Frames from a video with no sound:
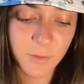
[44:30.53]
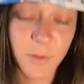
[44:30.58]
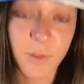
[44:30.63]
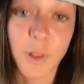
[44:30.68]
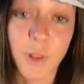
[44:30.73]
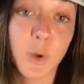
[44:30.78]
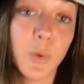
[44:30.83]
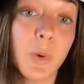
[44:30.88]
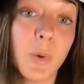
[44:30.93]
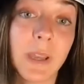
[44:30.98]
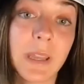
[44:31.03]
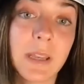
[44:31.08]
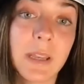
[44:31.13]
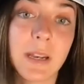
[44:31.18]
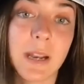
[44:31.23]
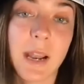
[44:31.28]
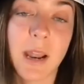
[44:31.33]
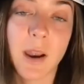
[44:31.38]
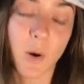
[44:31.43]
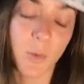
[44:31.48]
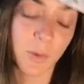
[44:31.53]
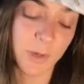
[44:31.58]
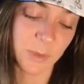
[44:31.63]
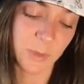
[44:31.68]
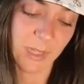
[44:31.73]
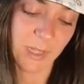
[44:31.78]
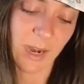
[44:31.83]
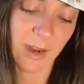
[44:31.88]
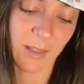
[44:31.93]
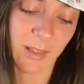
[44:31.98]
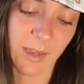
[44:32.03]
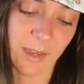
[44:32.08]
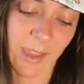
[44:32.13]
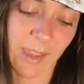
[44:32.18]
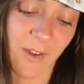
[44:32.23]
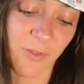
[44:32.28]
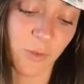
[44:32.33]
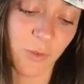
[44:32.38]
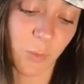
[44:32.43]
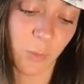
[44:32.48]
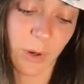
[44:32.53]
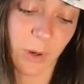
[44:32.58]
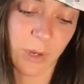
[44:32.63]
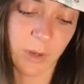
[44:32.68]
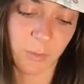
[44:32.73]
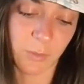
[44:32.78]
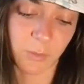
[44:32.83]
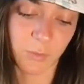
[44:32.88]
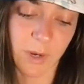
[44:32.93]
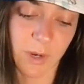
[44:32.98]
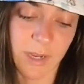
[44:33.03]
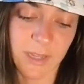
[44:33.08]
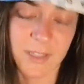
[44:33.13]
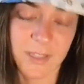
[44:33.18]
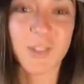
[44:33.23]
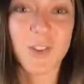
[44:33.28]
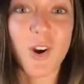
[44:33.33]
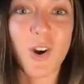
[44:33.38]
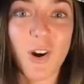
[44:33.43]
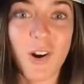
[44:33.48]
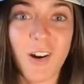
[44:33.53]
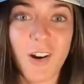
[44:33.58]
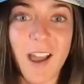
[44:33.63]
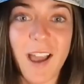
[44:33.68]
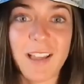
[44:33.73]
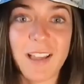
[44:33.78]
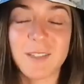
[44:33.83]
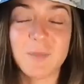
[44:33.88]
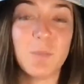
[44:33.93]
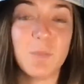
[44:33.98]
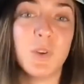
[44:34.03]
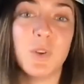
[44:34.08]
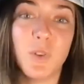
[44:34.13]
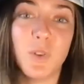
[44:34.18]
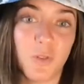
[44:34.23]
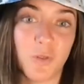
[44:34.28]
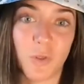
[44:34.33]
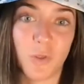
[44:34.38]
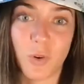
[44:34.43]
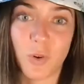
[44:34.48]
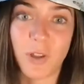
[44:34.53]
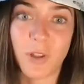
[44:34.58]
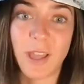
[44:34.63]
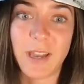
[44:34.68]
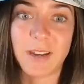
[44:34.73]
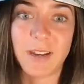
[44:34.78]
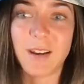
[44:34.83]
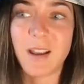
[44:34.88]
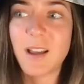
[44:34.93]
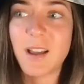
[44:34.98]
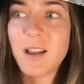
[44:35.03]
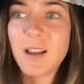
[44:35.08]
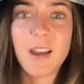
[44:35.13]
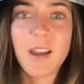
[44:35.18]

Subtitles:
fluid, and I always was kind of like everyone I saw as beautiful, and